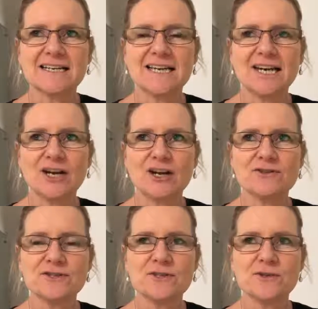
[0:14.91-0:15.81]
getting
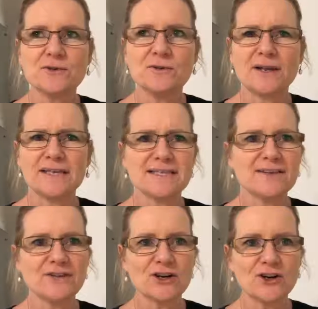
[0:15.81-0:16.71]
close to, I think,
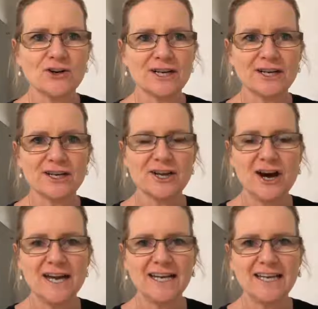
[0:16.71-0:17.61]
7 o'clock at
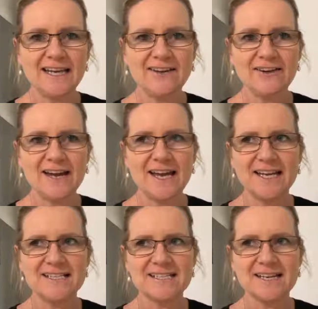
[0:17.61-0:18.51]
night here,
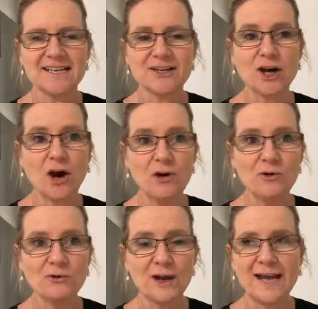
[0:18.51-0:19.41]
and
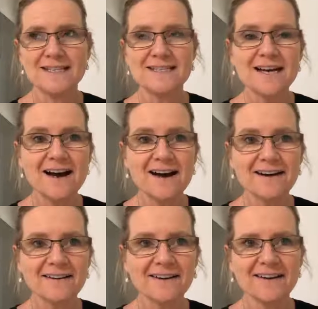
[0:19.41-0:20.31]
cold and
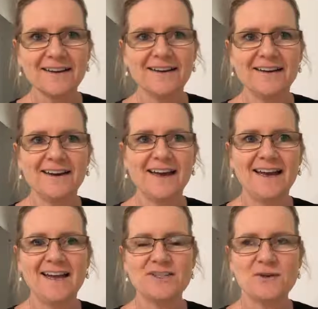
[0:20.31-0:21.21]
dark,
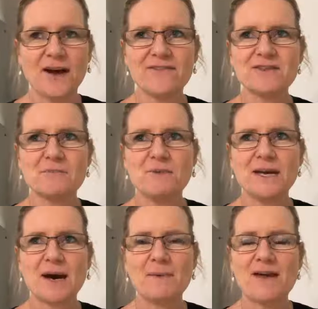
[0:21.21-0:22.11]
and you have to
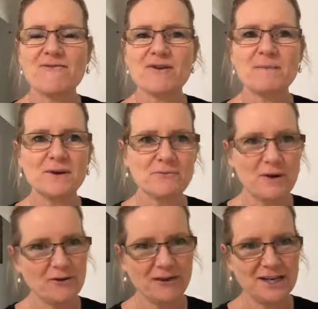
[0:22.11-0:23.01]
pick up every bit of
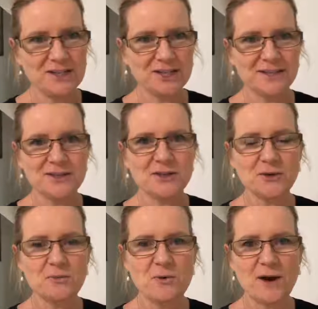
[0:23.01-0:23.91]
motivation
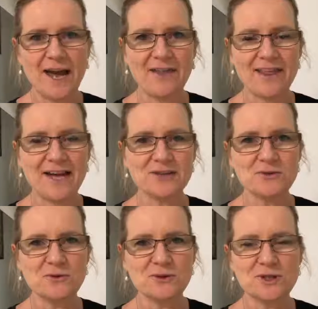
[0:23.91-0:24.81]
to walk out that
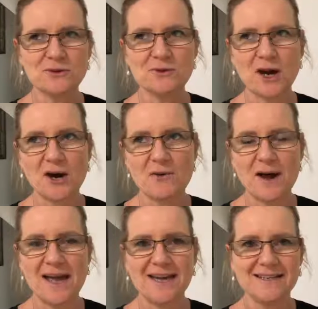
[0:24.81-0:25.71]
door to go
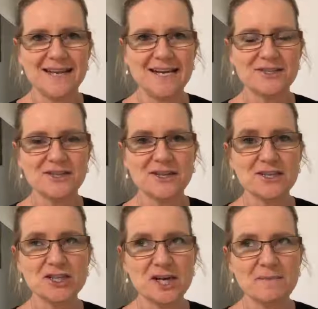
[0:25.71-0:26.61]
and head to the
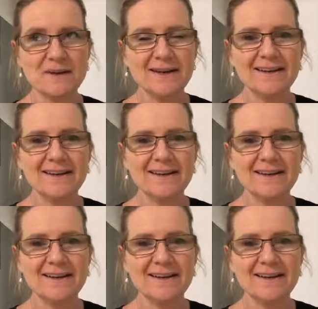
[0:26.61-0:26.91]
gym,